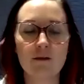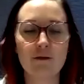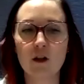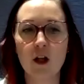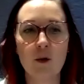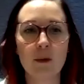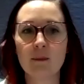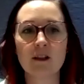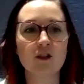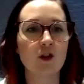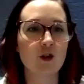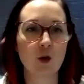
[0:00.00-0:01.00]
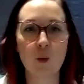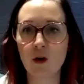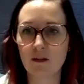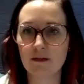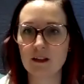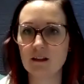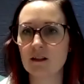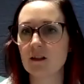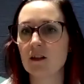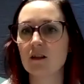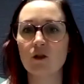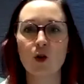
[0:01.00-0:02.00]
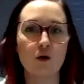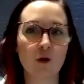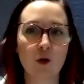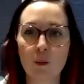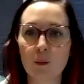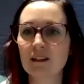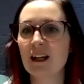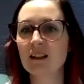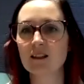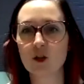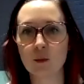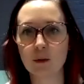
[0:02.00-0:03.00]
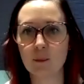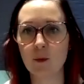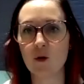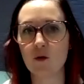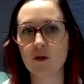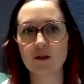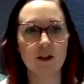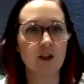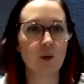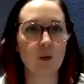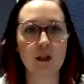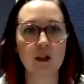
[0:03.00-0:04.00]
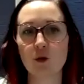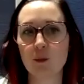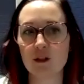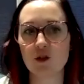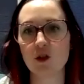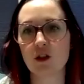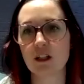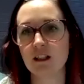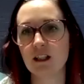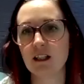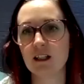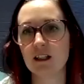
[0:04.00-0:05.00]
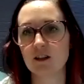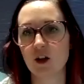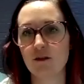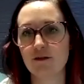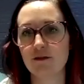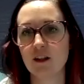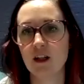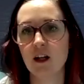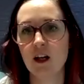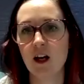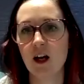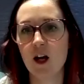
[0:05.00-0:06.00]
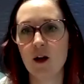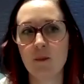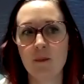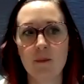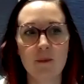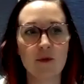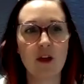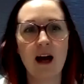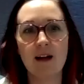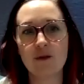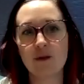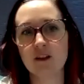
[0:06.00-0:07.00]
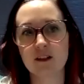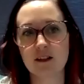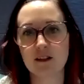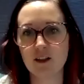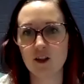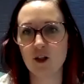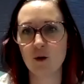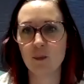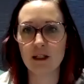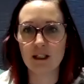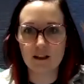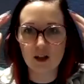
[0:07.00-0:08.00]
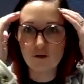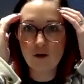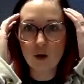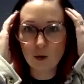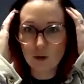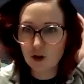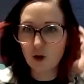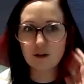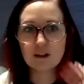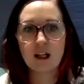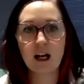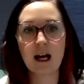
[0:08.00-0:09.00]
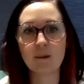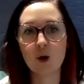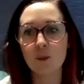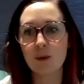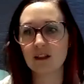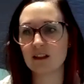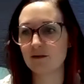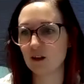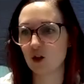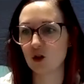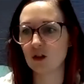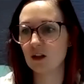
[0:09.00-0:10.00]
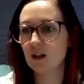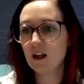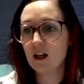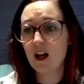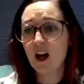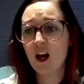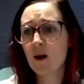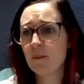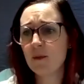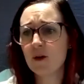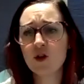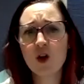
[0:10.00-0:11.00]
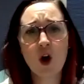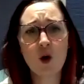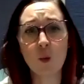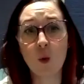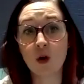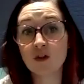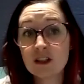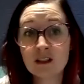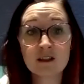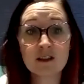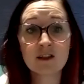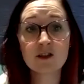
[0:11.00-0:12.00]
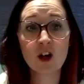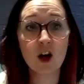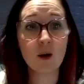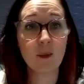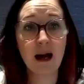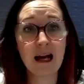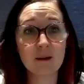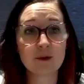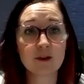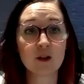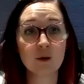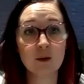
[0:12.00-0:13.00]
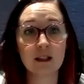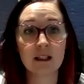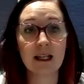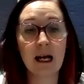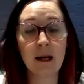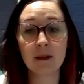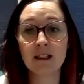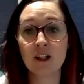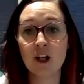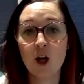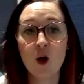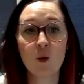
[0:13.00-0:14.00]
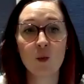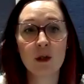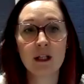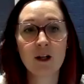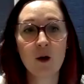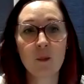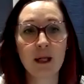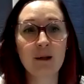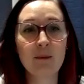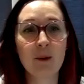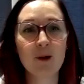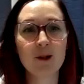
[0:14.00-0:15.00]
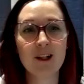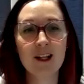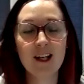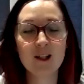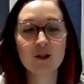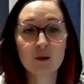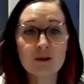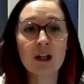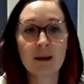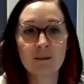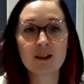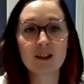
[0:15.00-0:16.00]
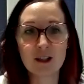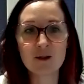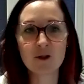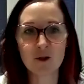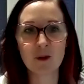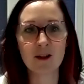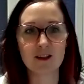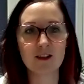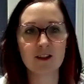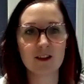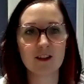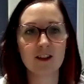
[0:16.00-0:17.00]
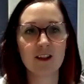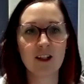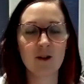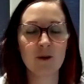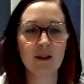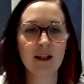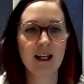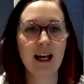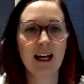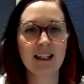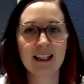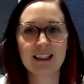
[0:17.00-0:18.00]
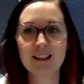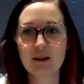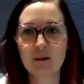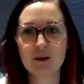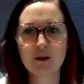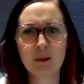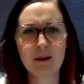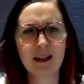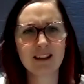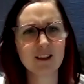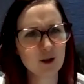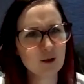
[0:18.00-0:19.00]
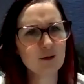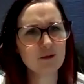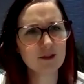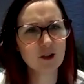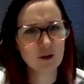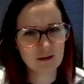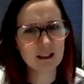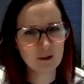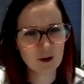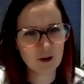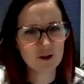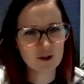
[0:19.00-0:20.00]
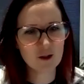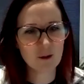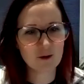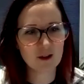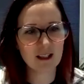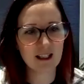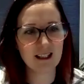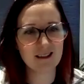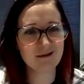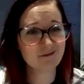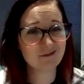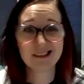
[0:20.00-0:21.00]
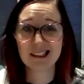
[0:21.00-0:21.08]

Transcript: for a lot of people, it's not just a one-off incident or a couple of days, couple of months. We could be talking years of that's been eroded over time or been difficult. Not wanted to stop, absolutely. I mean, we got people sometimes sent to us, and I'd sit with somebody like, do you really want to stop drinking?